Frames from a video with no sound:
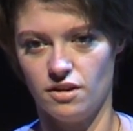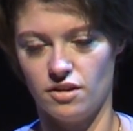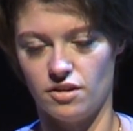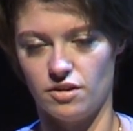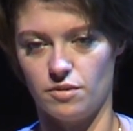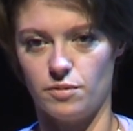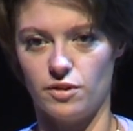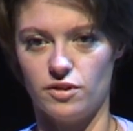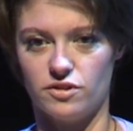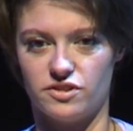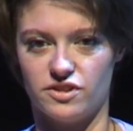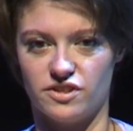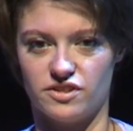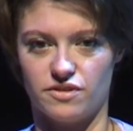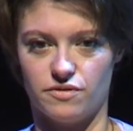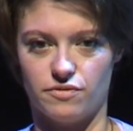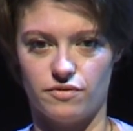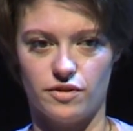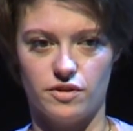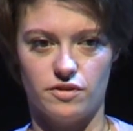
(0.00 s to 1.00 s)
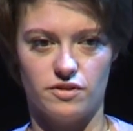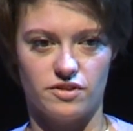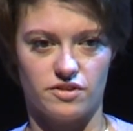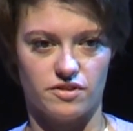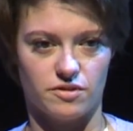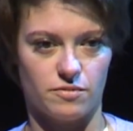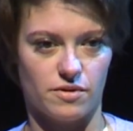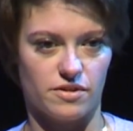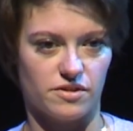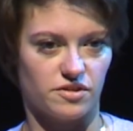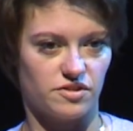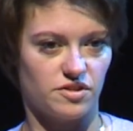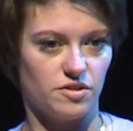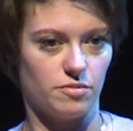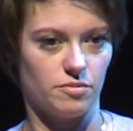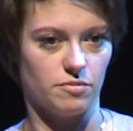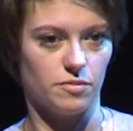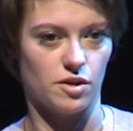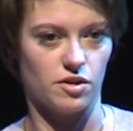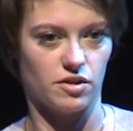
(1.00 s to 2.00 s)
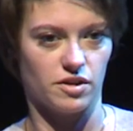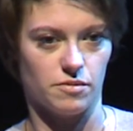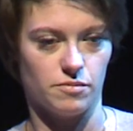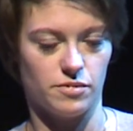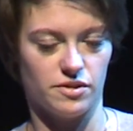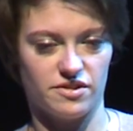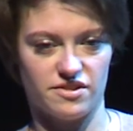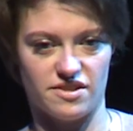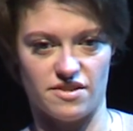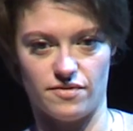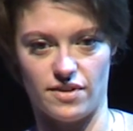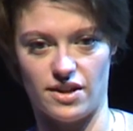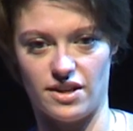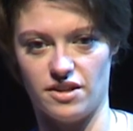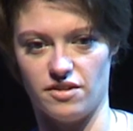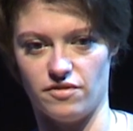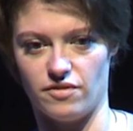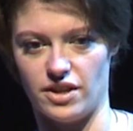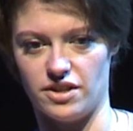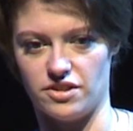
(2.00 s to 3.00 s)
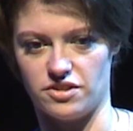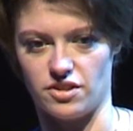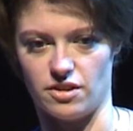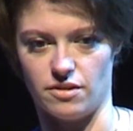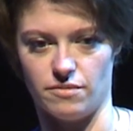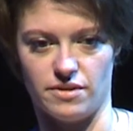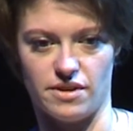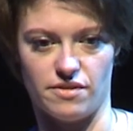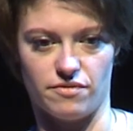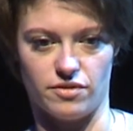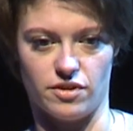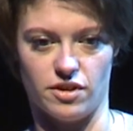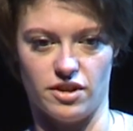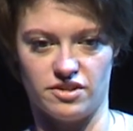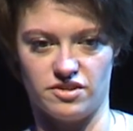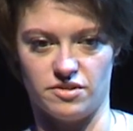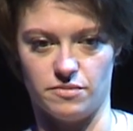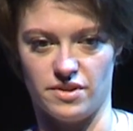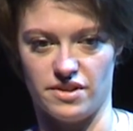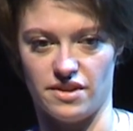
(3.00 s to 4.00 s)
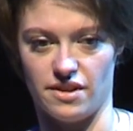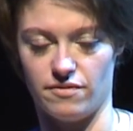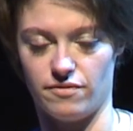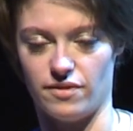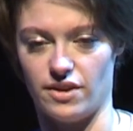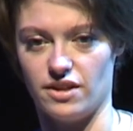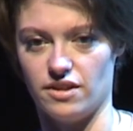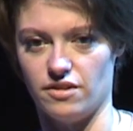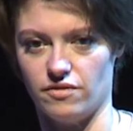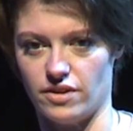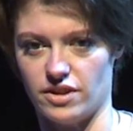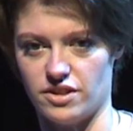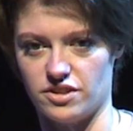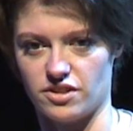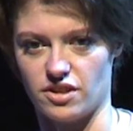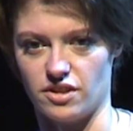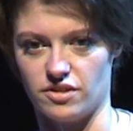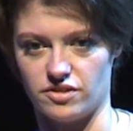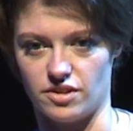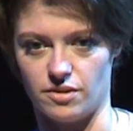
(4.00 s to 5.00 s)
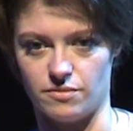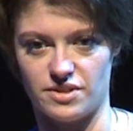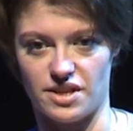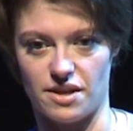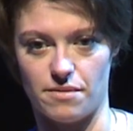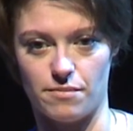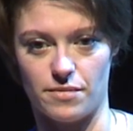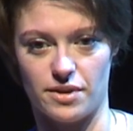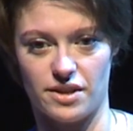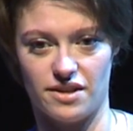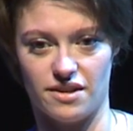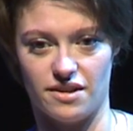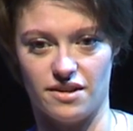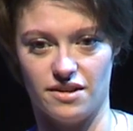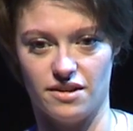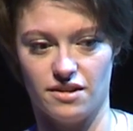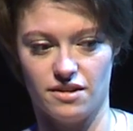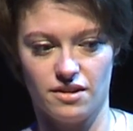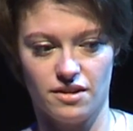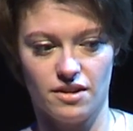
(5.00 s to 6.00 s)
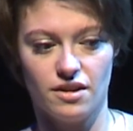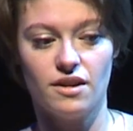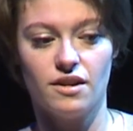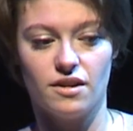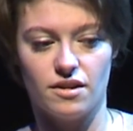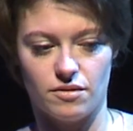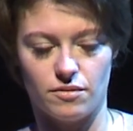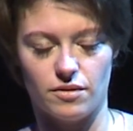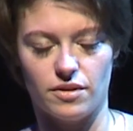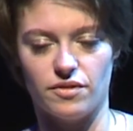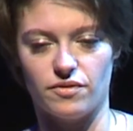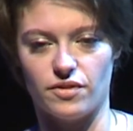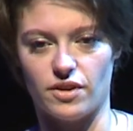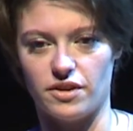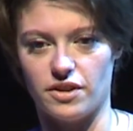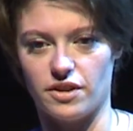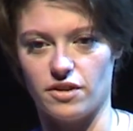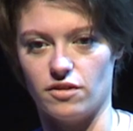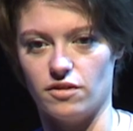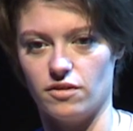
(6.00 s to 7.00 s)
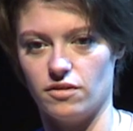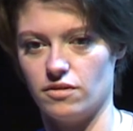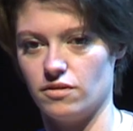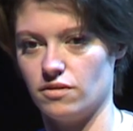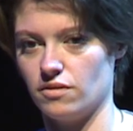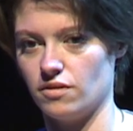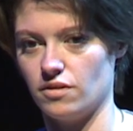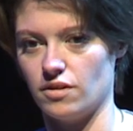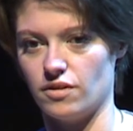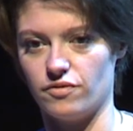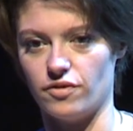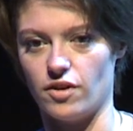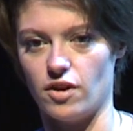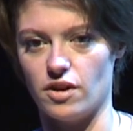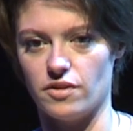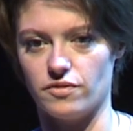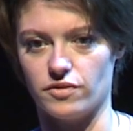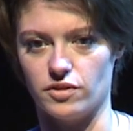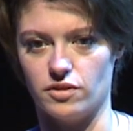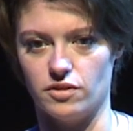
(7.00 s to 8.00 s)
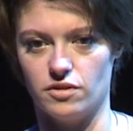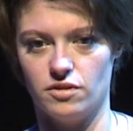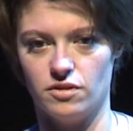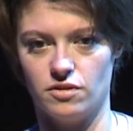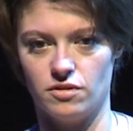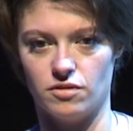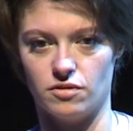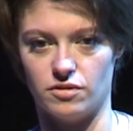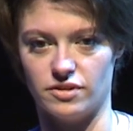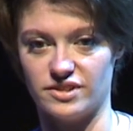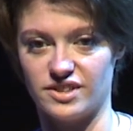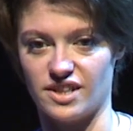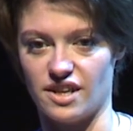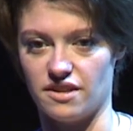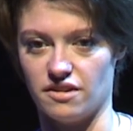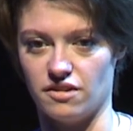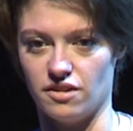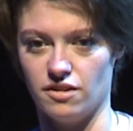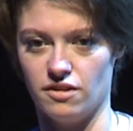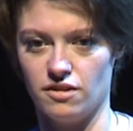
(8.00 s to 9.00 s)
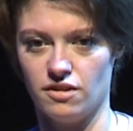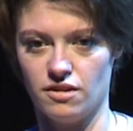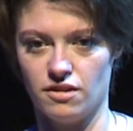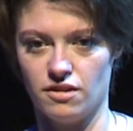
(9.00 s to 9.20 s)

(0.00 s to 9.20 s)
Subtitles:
The politics in food is that when the supermarket puts their value range up and every item in that value range goes up 10p, when you've only got a fiver or a tenner,